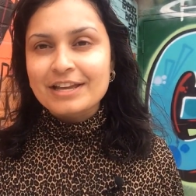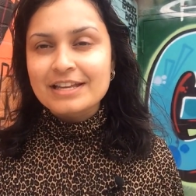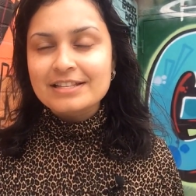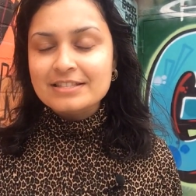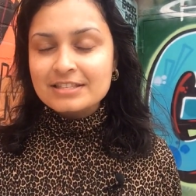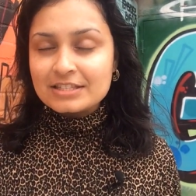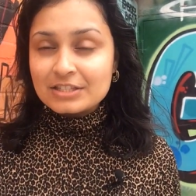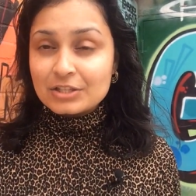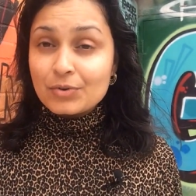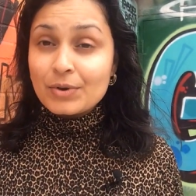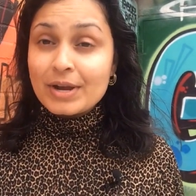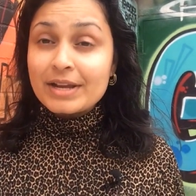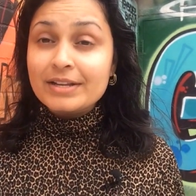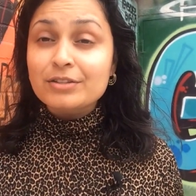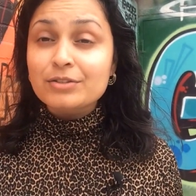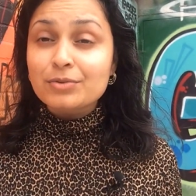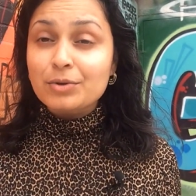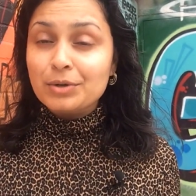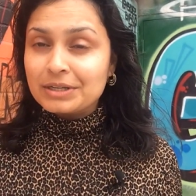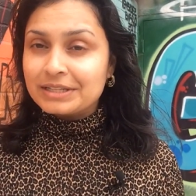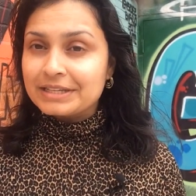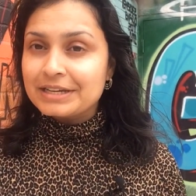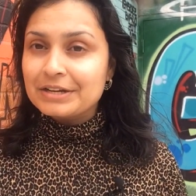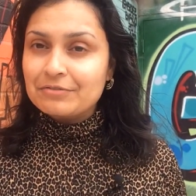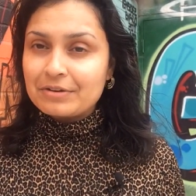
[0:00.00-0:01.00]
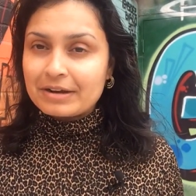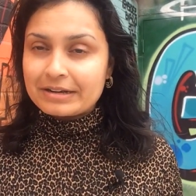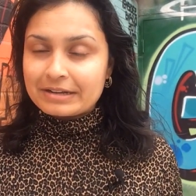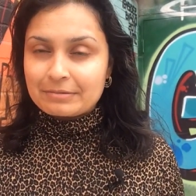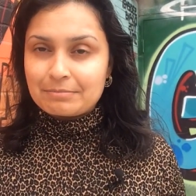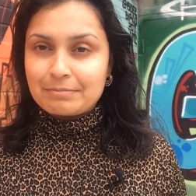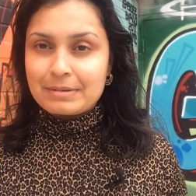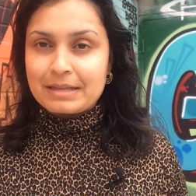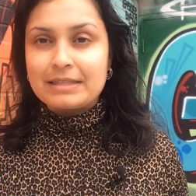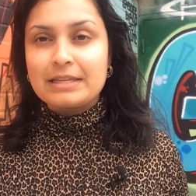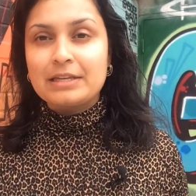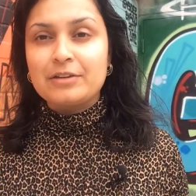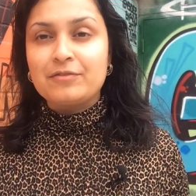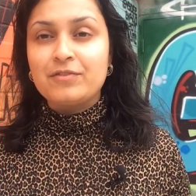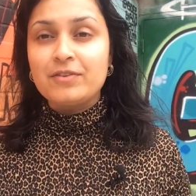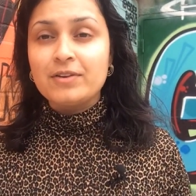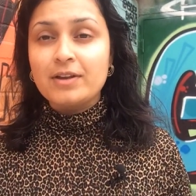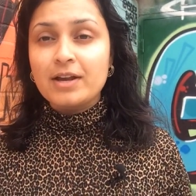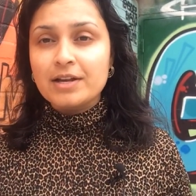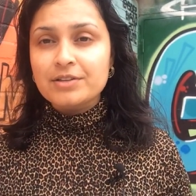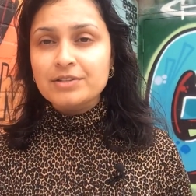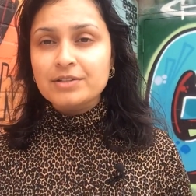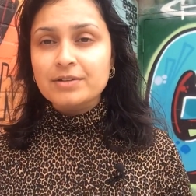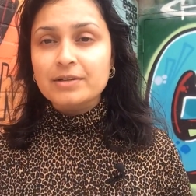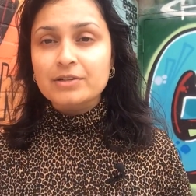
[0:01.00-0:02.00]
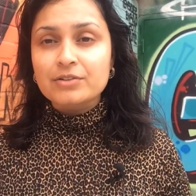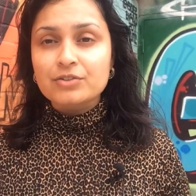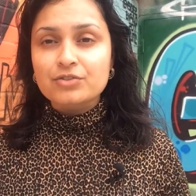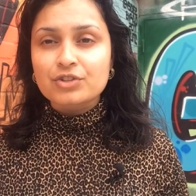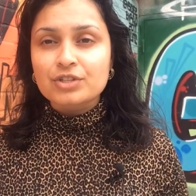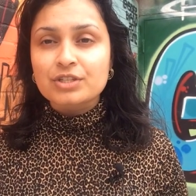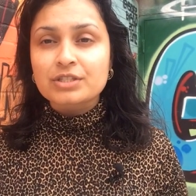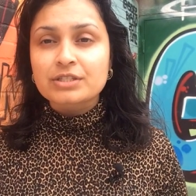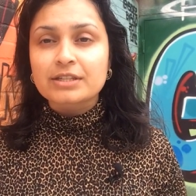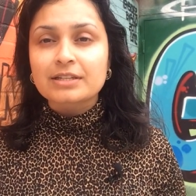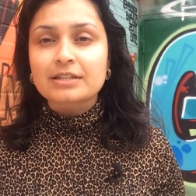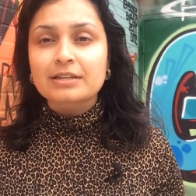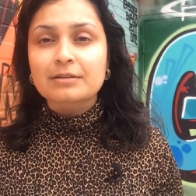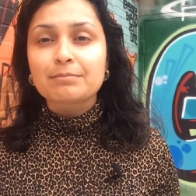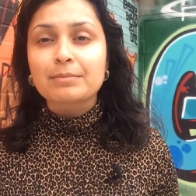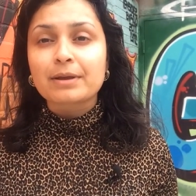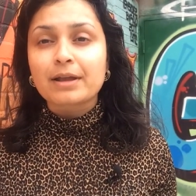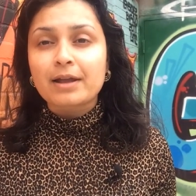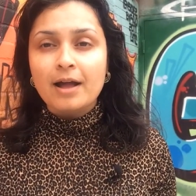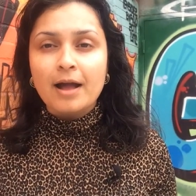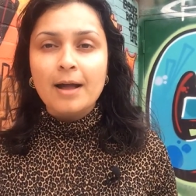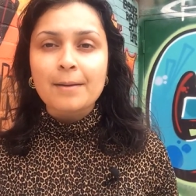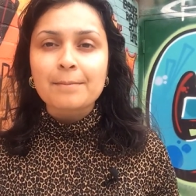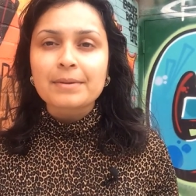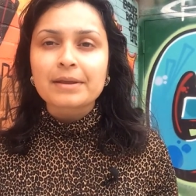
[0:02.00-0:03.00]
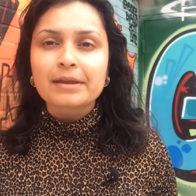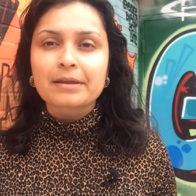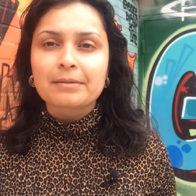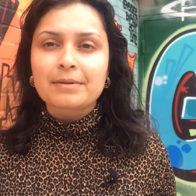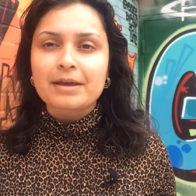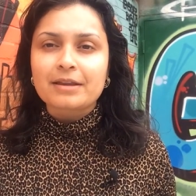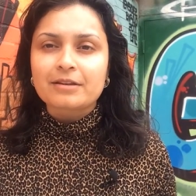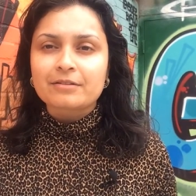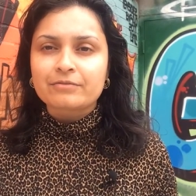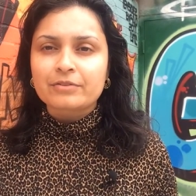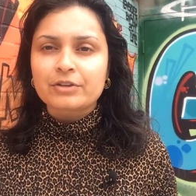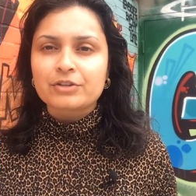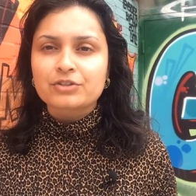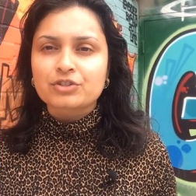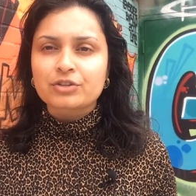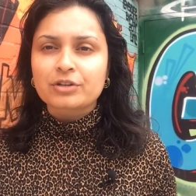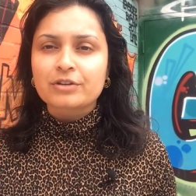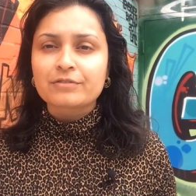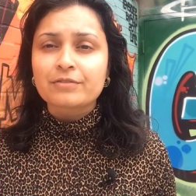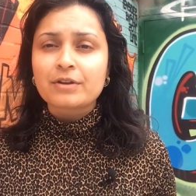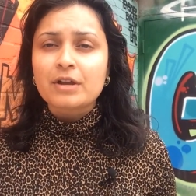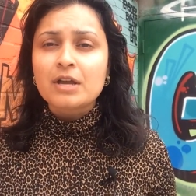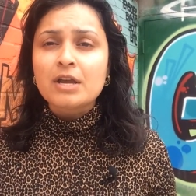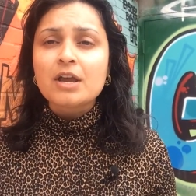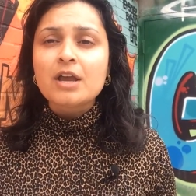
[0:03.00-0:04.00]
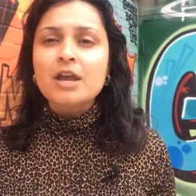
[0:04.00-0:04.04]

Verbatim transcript: And so I totally recommend that if you guys are interested in becoming a manifester, if,